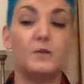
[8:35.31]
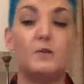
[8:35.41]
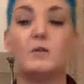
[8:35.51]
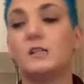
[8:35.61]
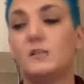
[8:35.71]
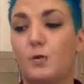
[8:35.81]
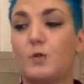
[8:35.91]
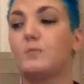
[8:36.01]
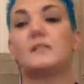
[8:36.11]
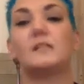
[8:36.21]
you guys have
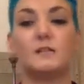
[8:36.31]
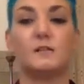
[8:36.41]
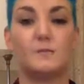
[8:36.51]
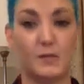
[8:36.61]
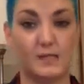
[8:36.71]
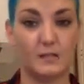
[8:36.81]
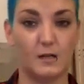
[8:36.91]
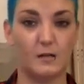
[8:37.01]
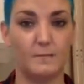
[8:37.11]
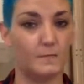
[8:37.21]
probably seen the tweets
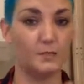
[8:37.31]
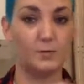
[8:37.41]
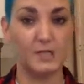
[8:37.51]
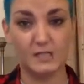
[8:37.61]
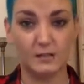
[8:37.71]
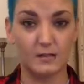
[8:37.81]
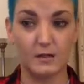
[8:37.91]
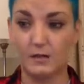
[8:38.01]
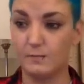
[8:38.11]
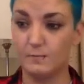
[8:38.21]
and
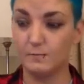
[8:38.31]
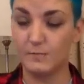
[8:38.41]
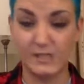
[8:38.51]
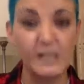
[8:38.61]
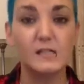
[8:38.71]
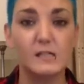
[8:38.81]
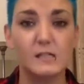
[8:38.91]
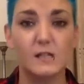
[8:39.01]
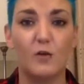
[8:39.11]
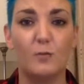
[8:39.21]

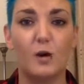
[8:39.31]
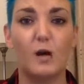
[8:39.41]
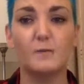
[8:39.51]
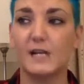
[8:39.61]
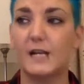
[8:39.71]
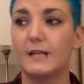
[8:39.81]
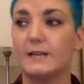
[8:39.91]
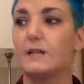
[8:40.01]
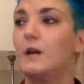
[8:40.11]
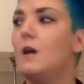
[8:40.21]
statuses that I've put up saying
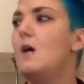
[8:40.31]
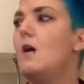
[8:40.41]
that